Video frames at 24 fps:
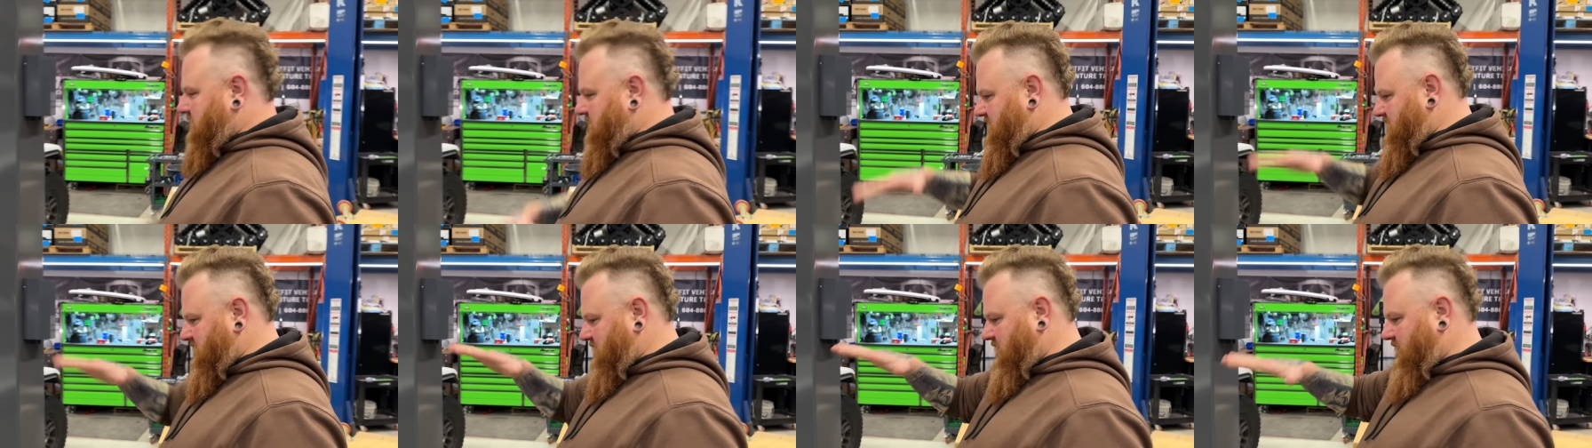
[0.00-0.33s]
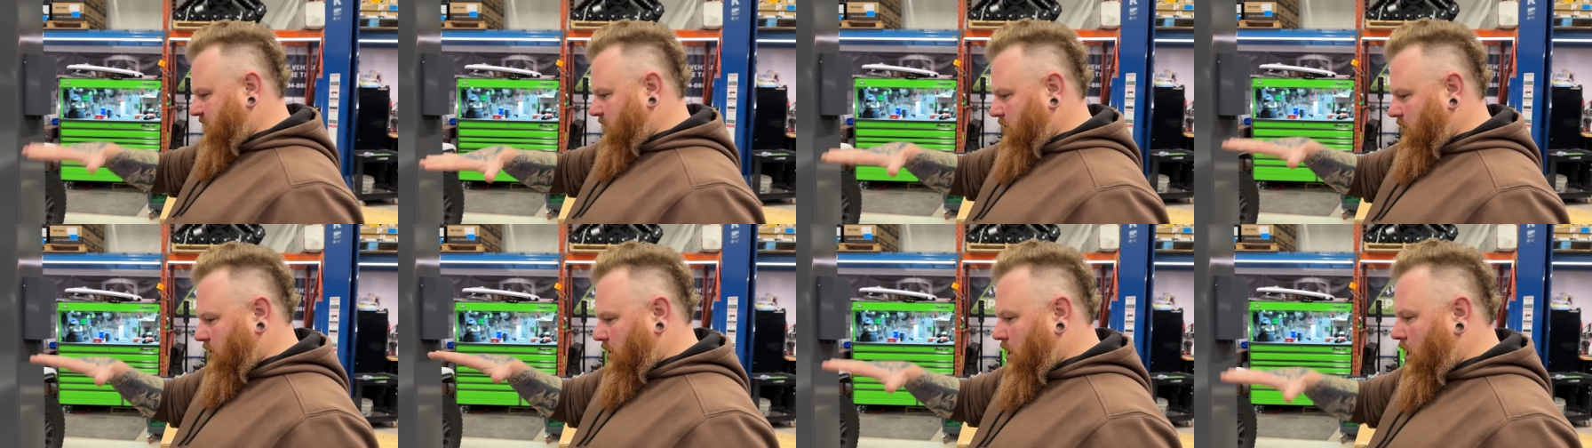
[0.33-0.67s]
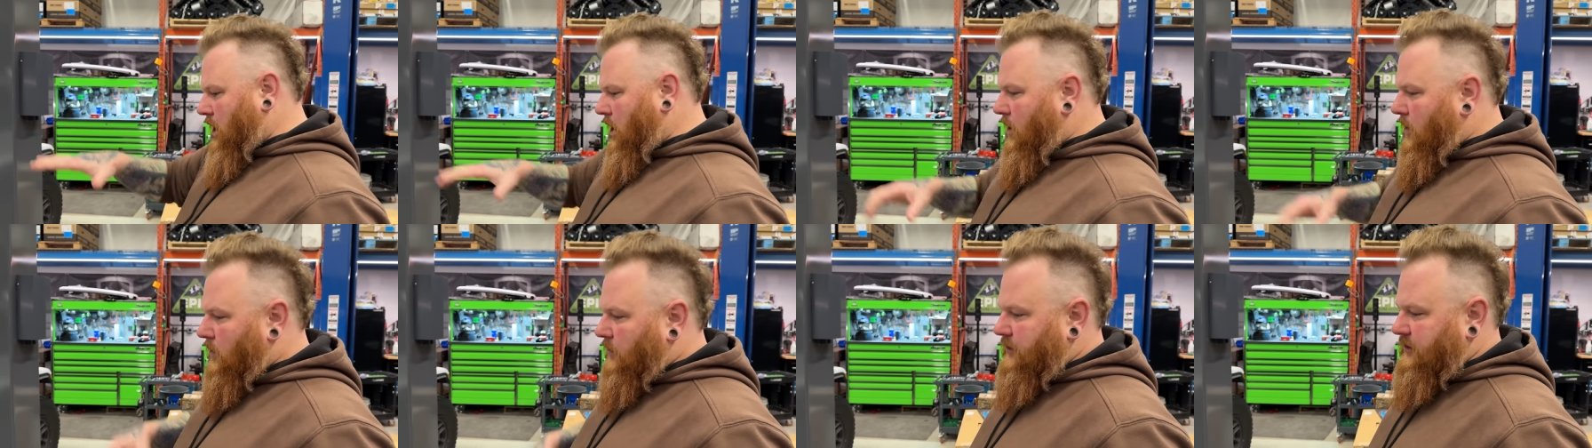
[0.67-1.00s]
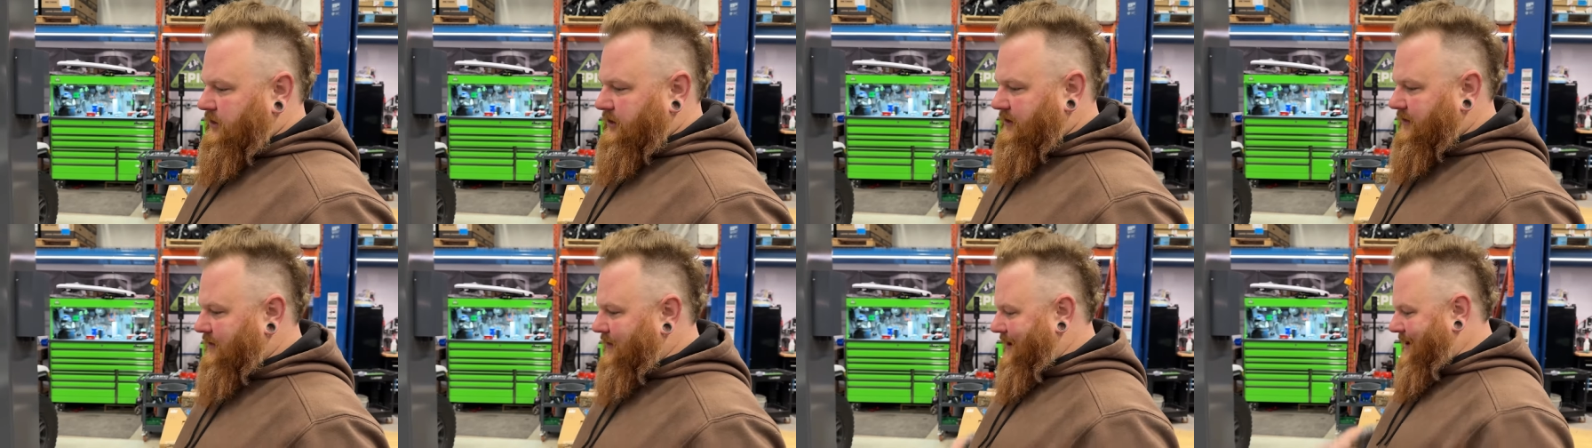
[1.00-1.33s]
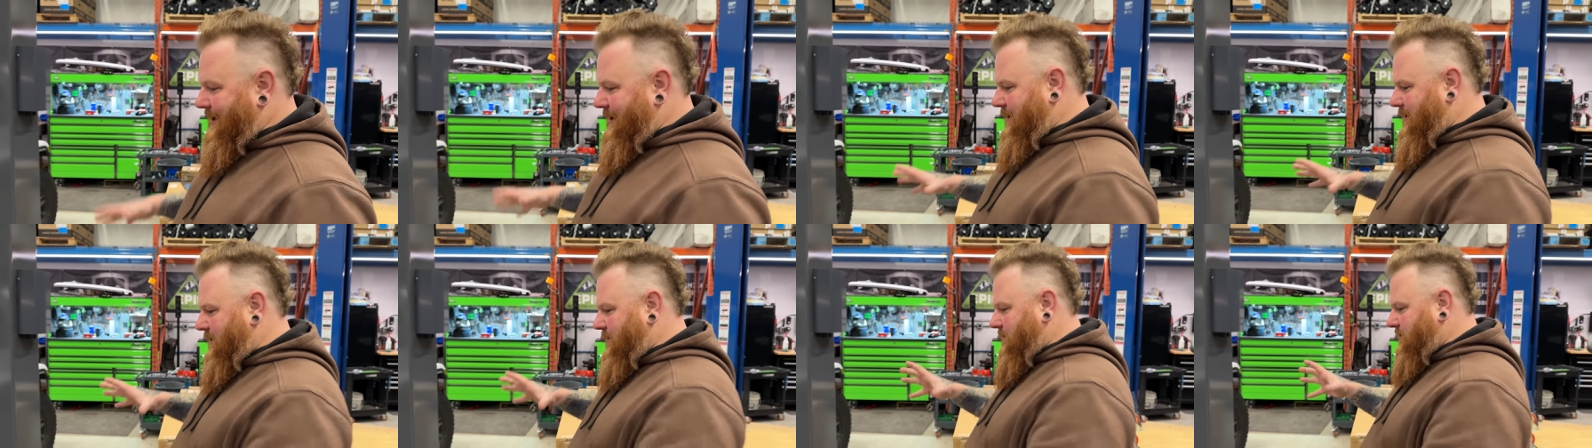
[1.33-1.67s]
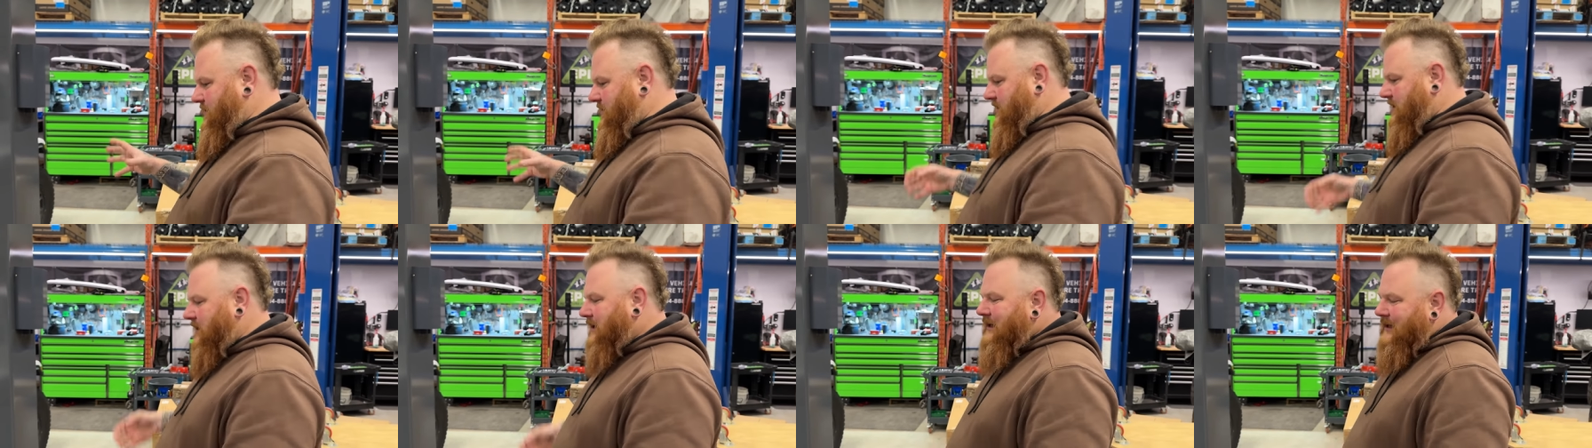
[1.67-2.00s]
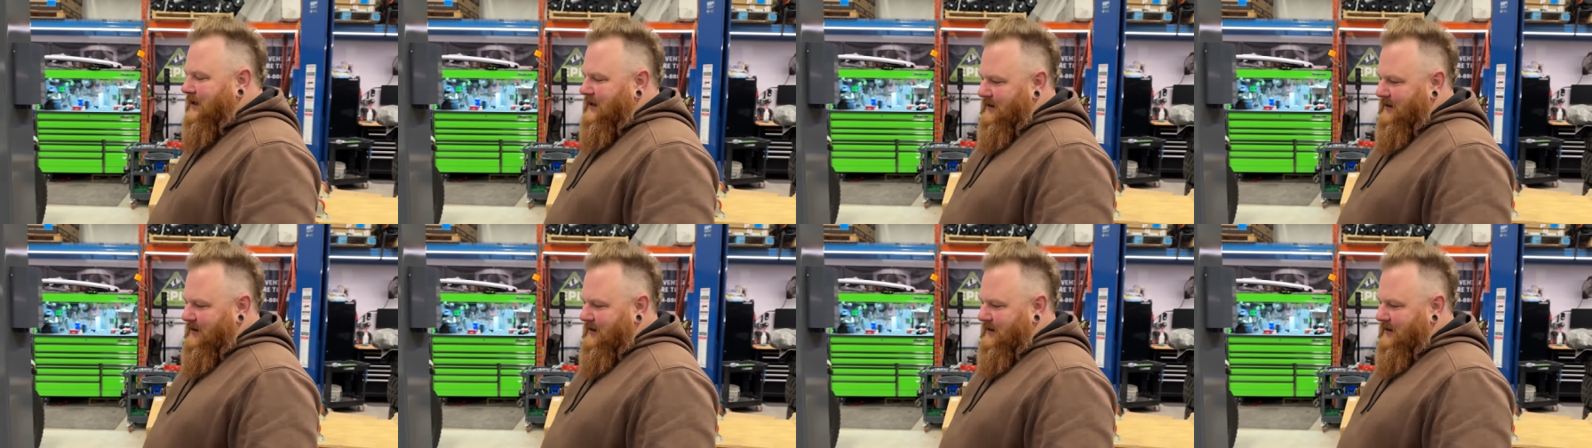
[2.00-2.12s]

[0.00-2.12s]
it's a little low to the ground and